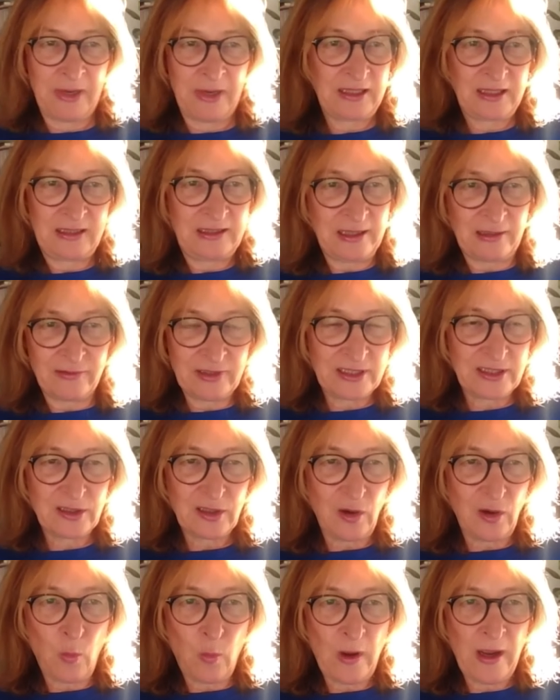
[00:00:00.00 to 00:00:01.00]
But there
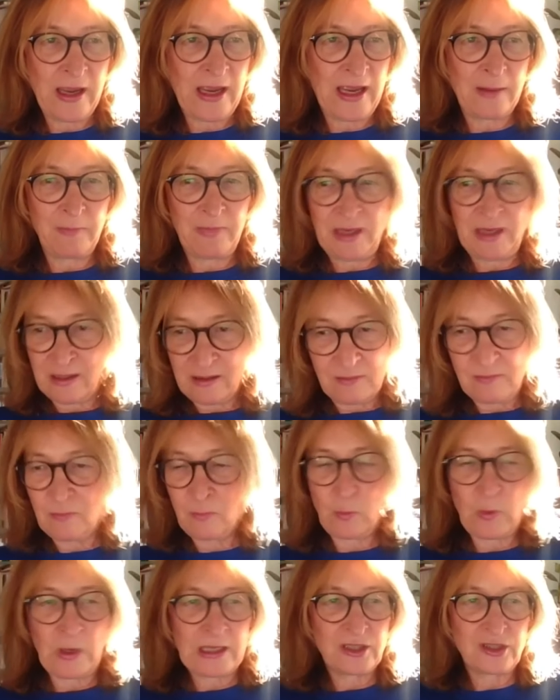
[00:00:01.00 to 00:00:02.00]
is no way, I
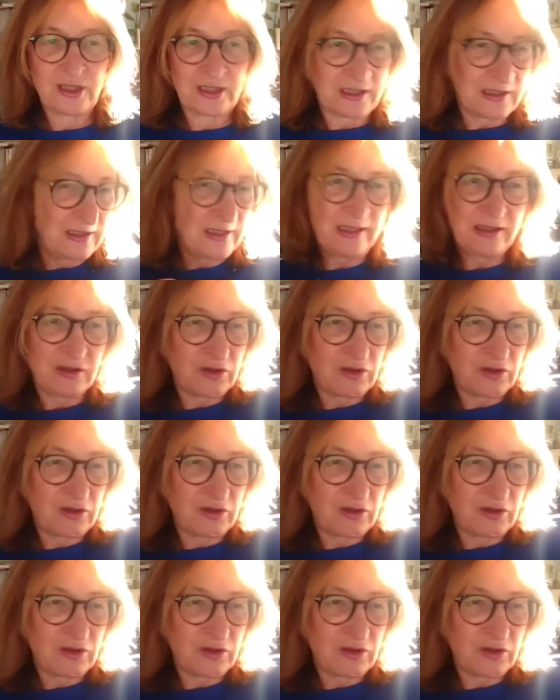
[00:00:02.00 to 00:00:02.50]
mean, one just